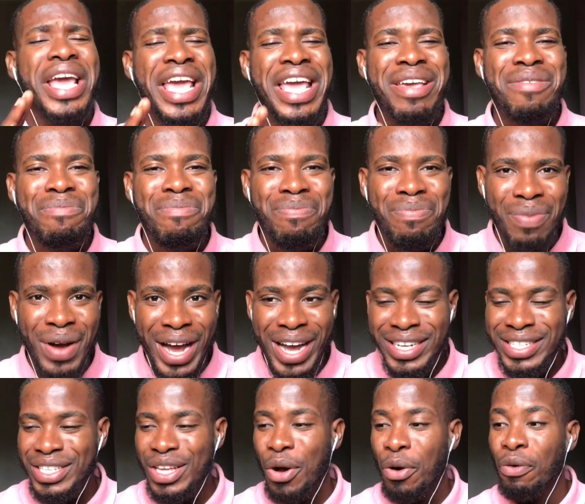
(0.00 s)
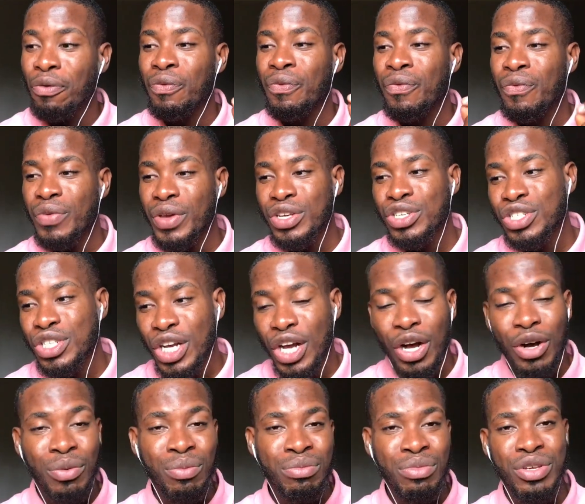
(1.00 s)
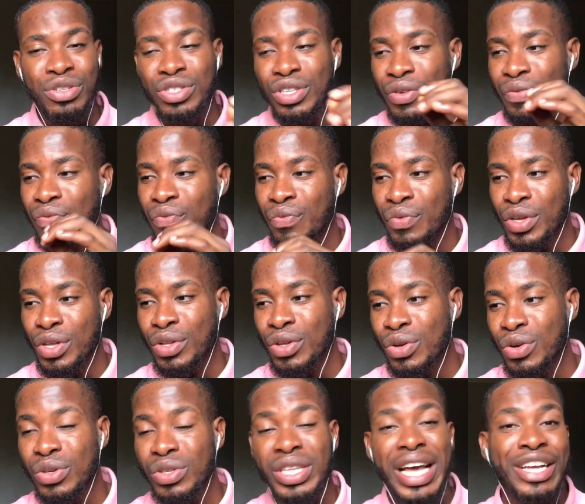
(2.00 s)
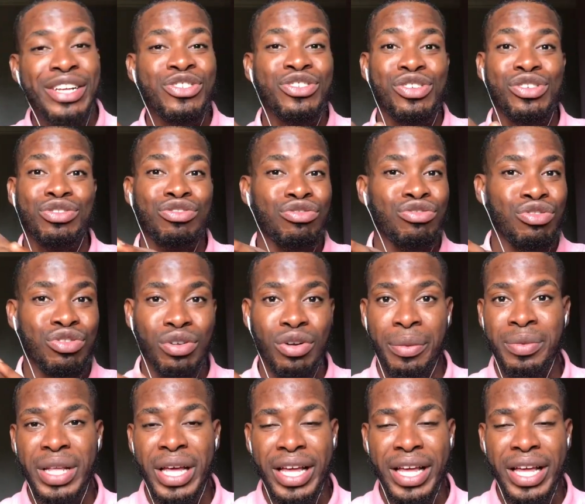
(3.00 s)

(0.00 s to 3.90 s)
Impact official music video that just dropped,